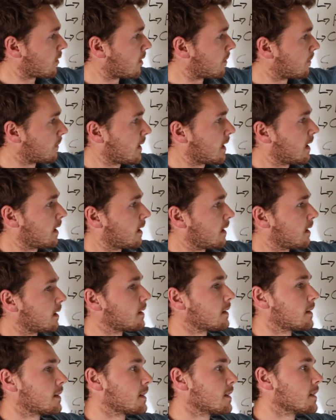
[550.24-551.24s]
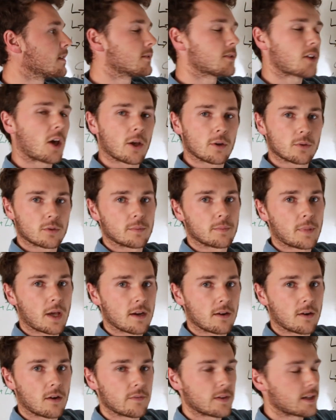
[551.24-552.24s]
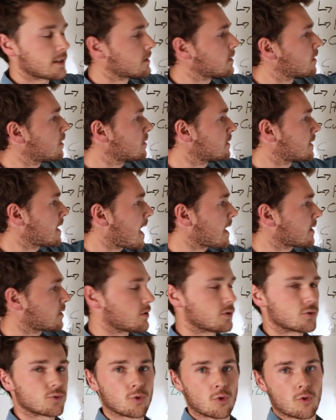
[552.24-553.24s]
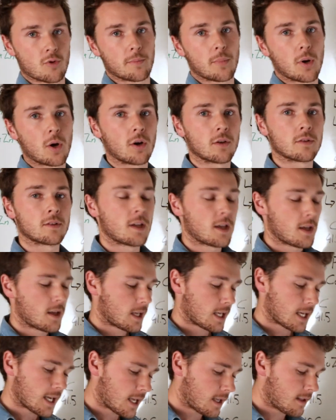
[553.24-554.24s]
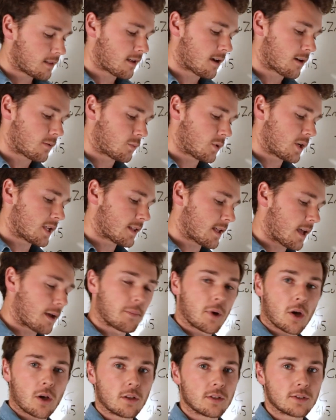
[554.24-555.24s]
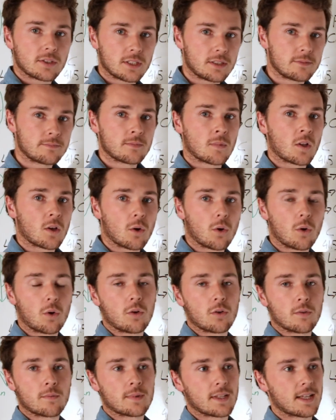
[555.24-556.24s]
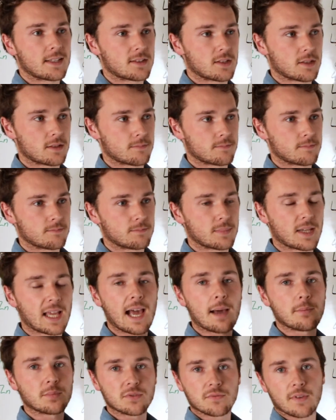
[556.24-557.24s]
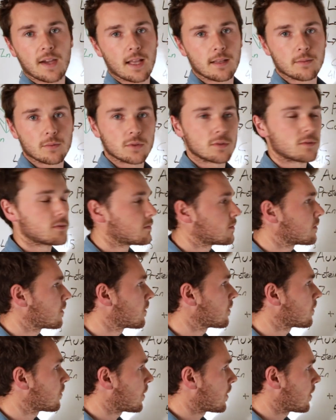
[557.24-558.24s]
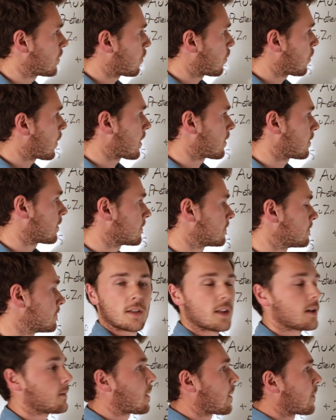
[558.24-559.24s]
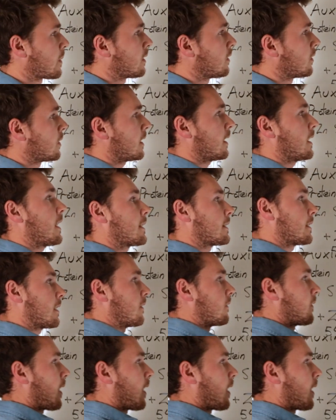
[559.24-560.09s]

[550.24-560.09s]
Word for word: from the total component of our soil, to actually draw upon, either with our biology or it just becomes available with weathering. So then when we're looking at the